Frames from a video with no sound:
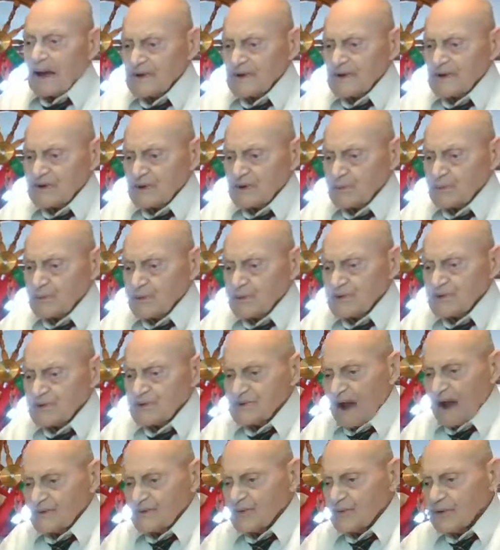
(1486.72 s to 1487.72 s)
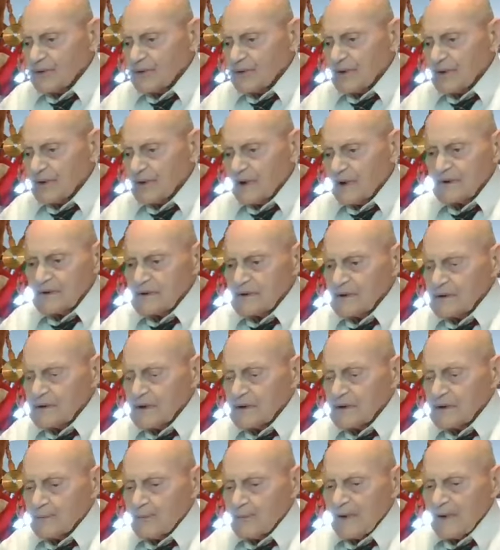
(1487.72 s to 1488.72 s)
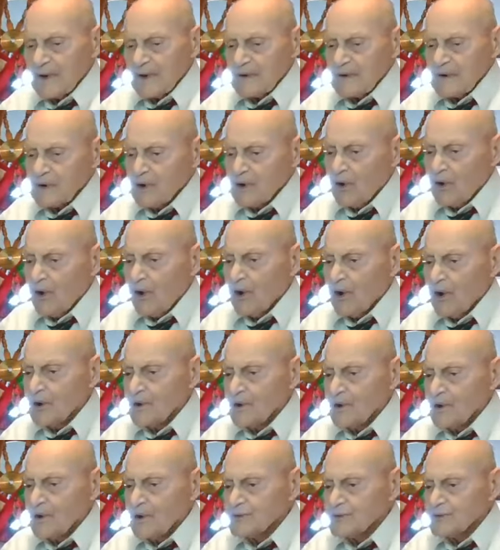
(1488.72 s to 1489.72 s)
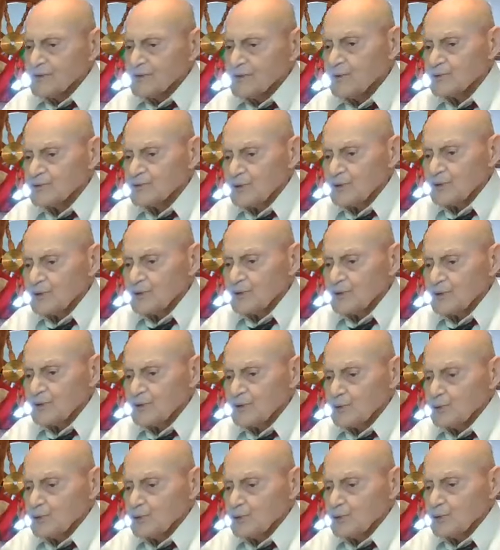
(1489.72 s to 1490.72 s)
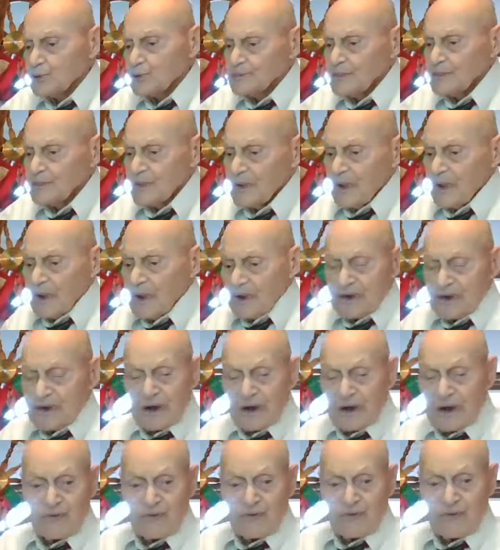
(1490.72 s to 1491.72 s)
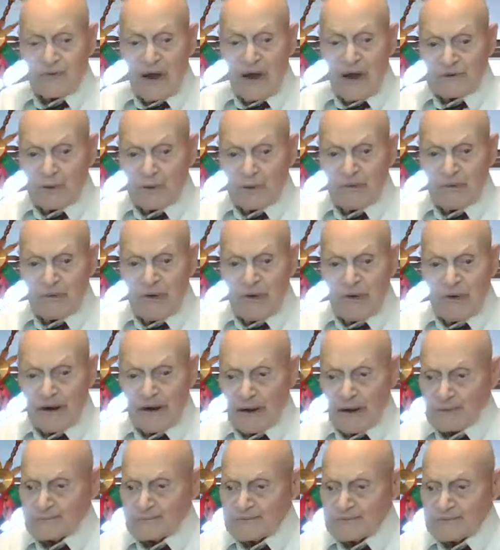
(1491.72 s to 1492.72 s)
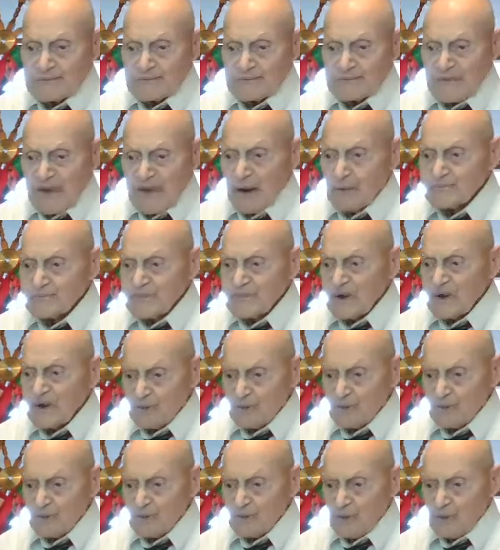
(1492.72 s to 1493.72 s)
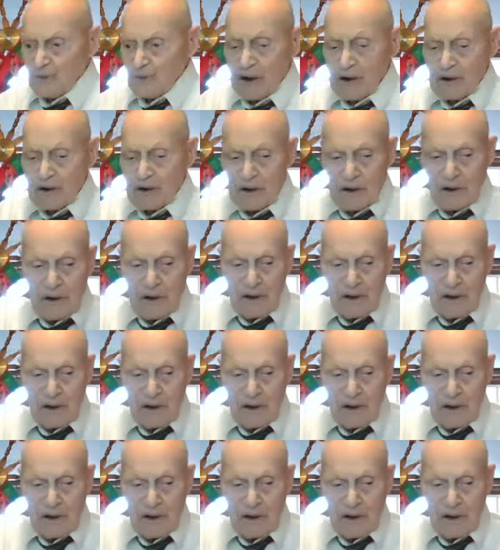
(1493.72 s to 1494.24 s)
I guess it was Denver, and rented a car to go to Yucca Flats, Nevada, Camp Desert Rock.